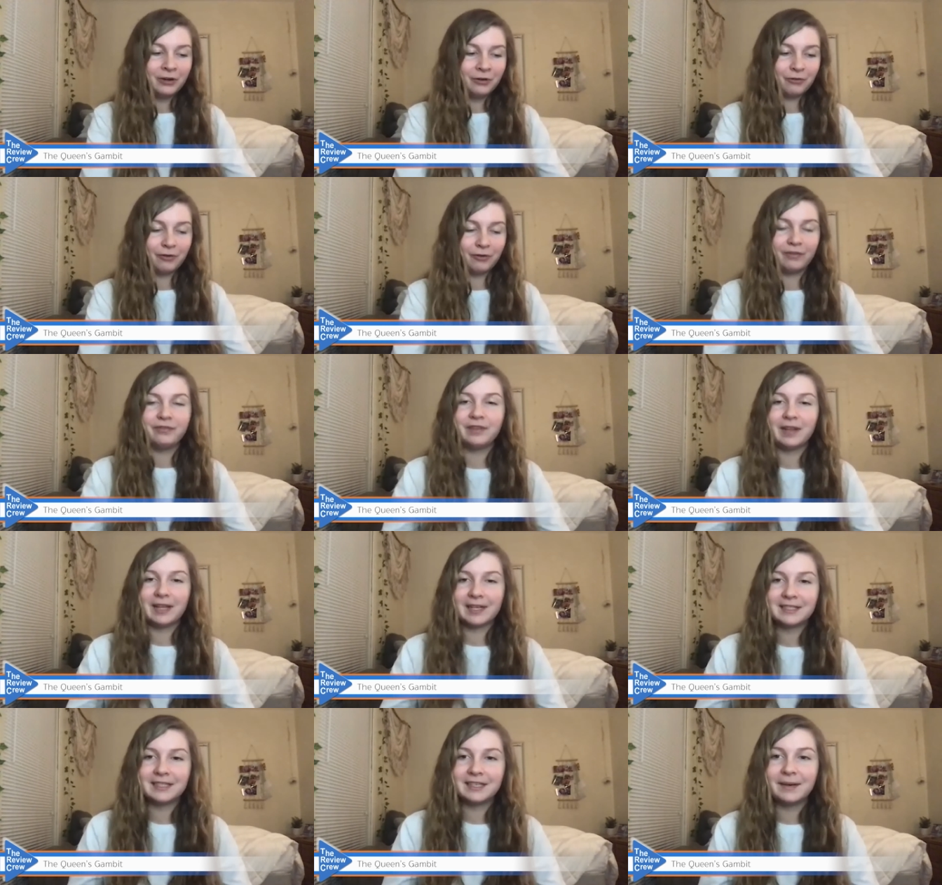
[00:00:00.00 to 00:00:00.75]

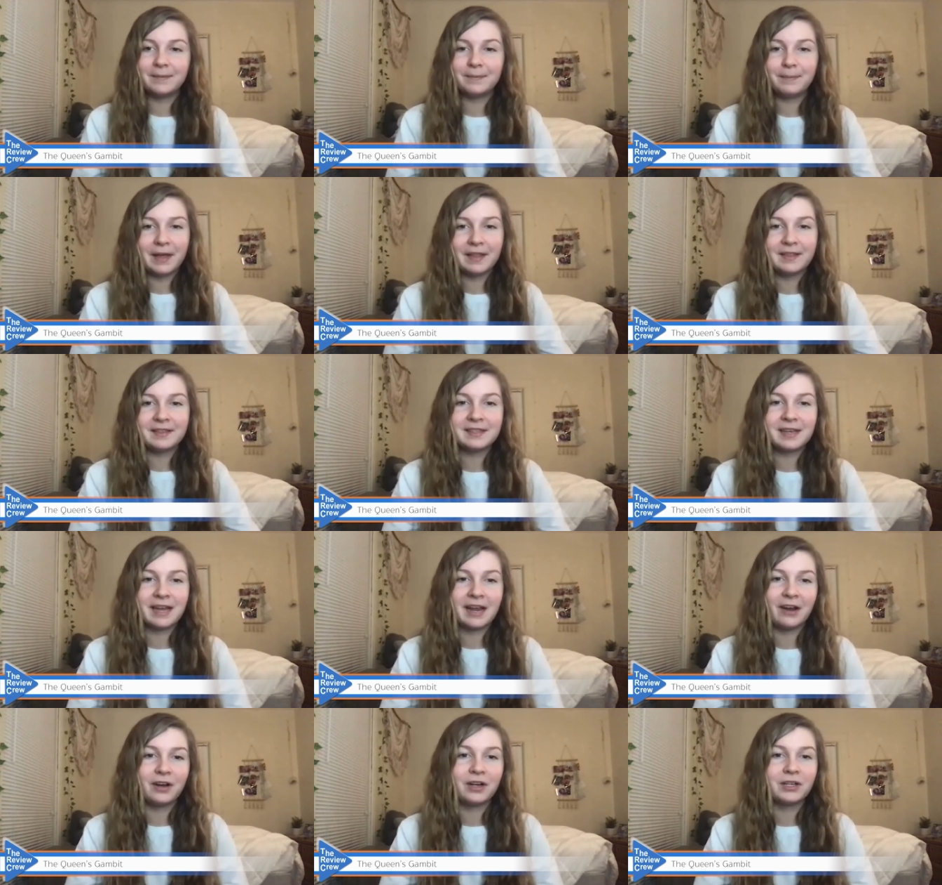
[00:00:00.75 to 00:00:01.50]
reflected in Beth's
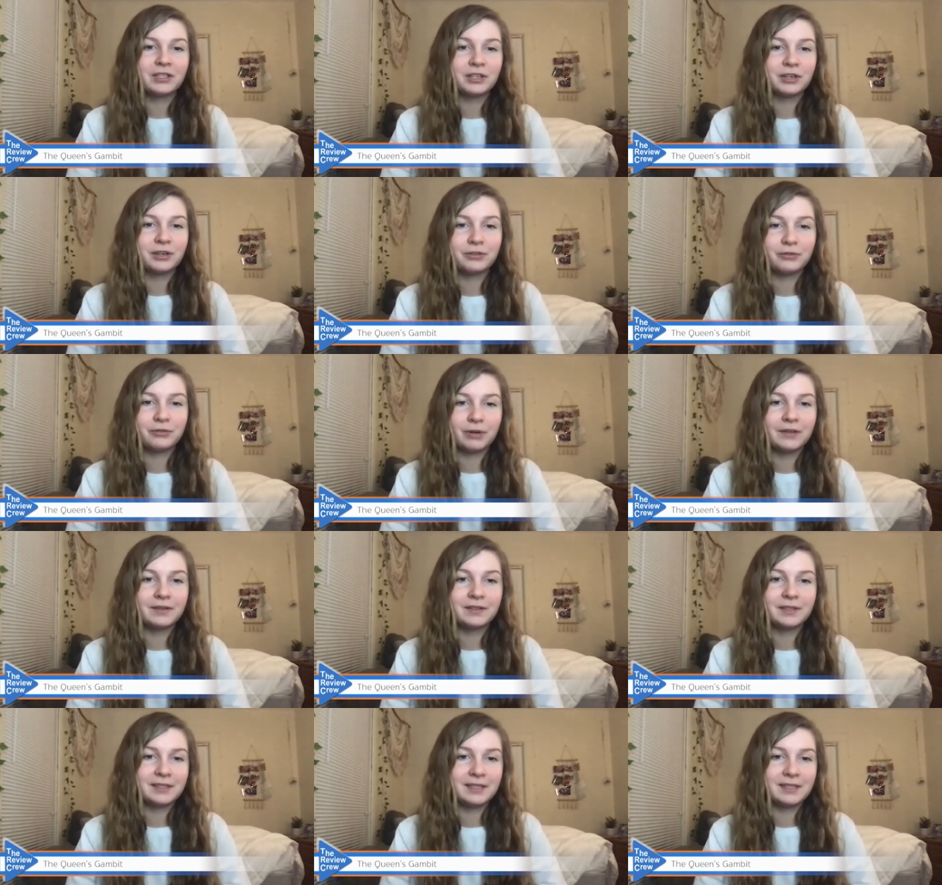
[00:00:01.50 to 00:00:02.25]
character
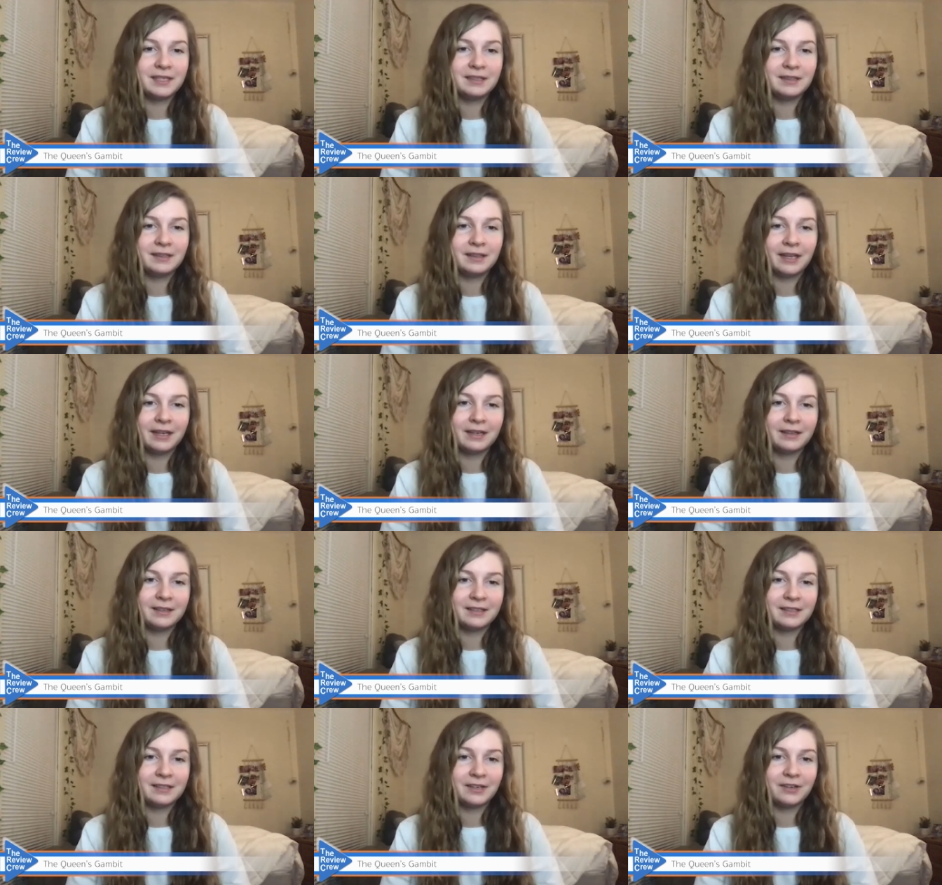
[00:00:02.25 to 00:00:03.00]
throughout the seat like
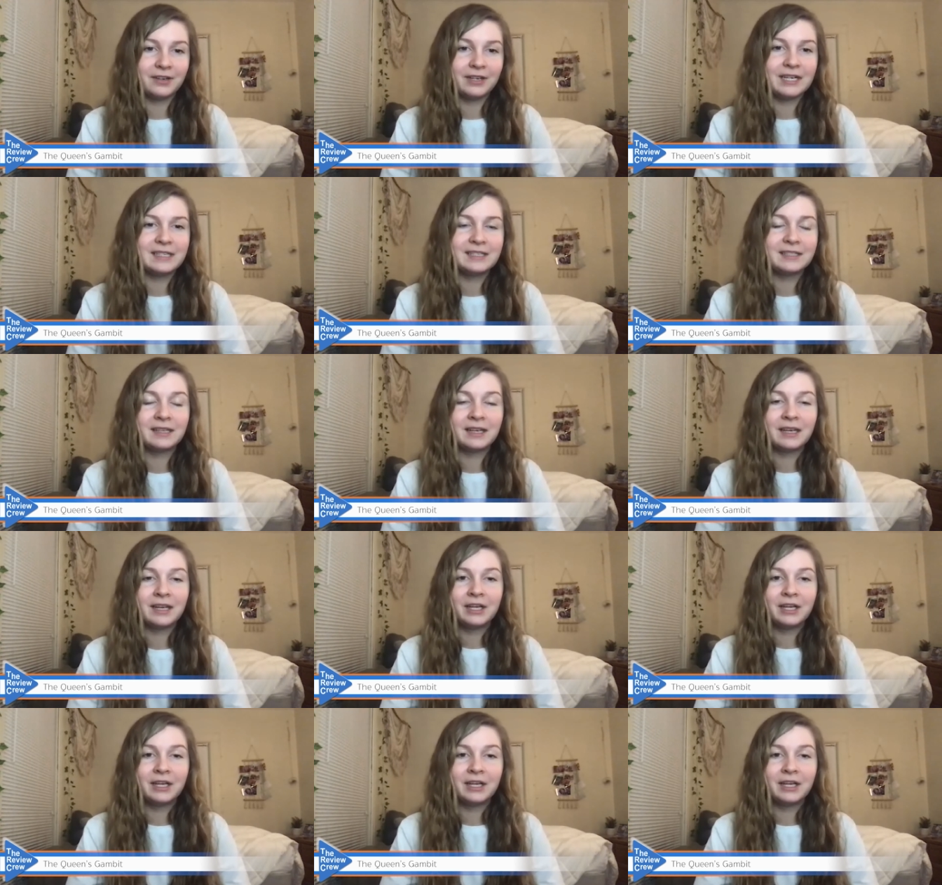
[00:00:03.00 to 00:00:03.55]
the series.